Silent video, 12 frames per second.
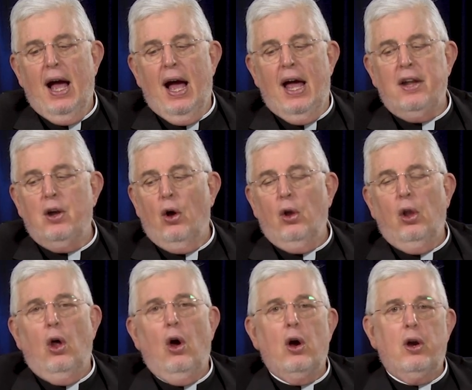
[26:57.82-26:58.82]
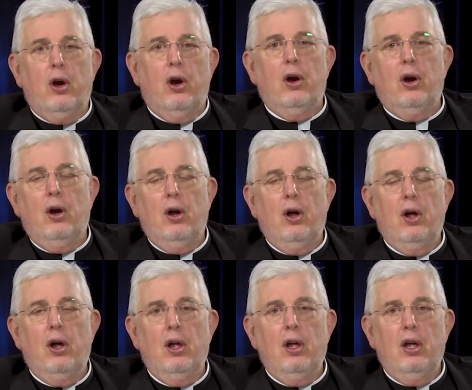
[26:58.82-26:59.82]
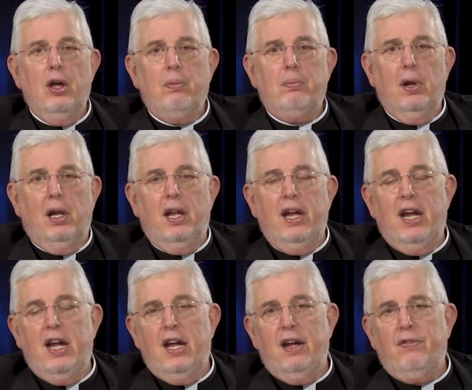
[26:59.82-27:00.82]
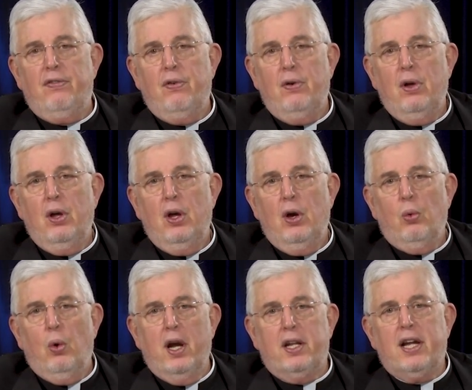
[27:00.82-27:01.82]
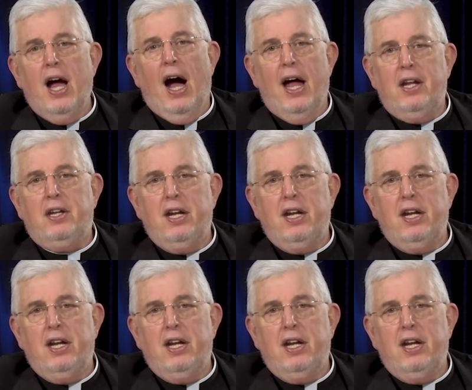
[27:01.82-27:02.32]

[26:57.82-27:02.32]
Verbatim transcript: I no longer believe what God